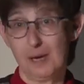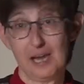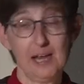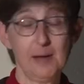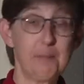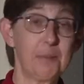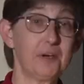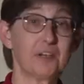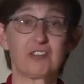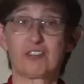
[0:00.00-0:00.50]
he
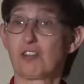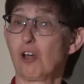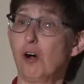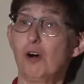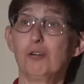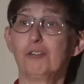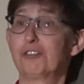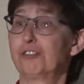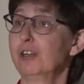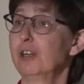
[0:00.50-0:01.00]
puts the
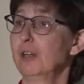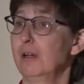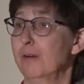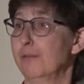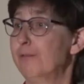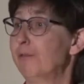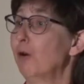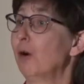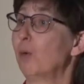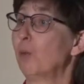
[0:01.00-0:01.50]
whole city
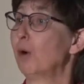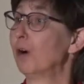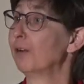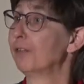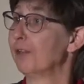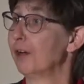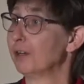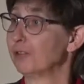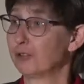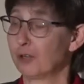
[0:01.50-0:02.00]
of Fort
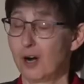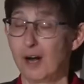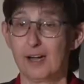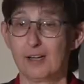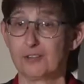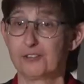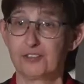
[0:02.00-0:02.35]
Worth on trial,